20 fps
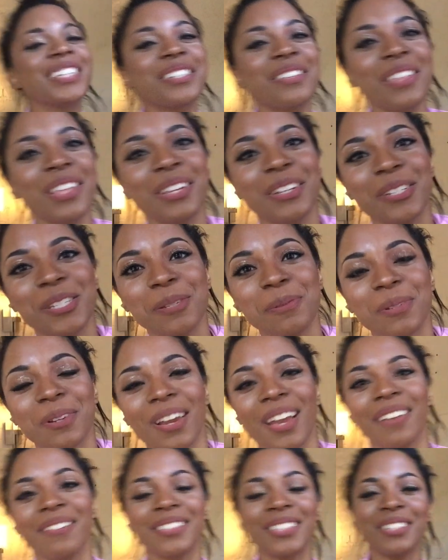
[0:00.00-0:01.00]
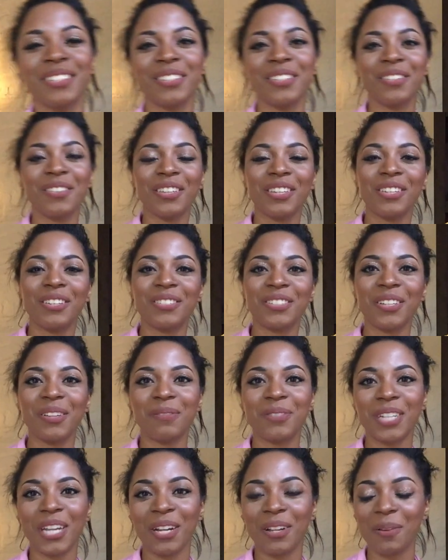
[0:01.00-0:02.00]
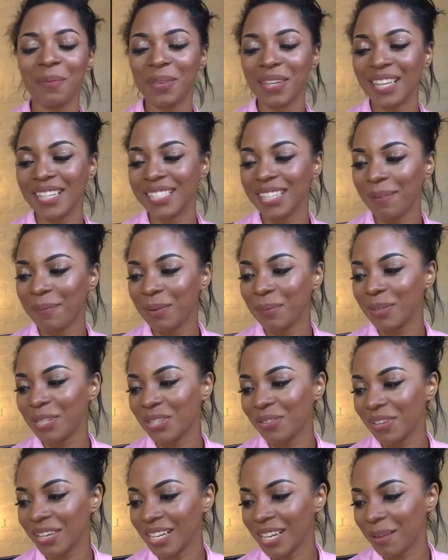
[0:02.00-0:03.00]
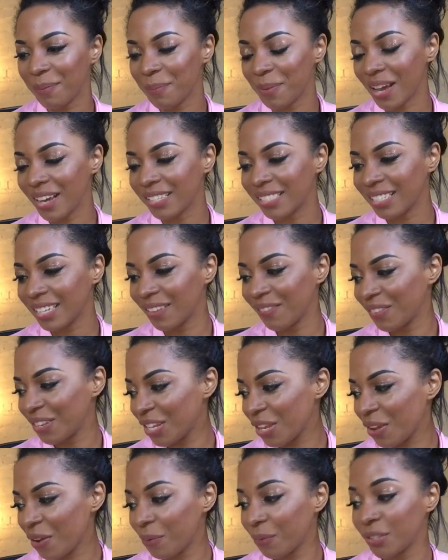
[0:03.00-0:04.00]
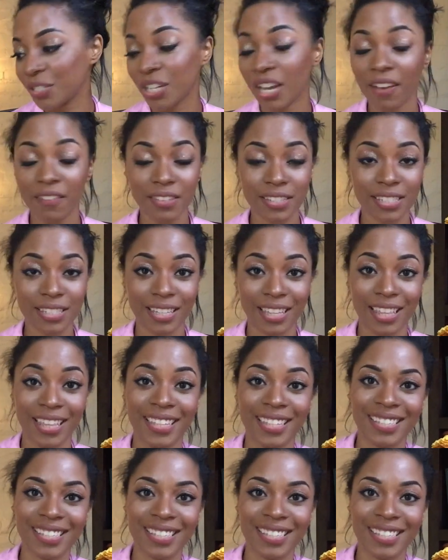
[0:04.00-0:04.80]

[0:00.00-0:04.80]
Make sure that you're subscribed to the YouTube channel because I'm going to be doing an unboxing video, which obviously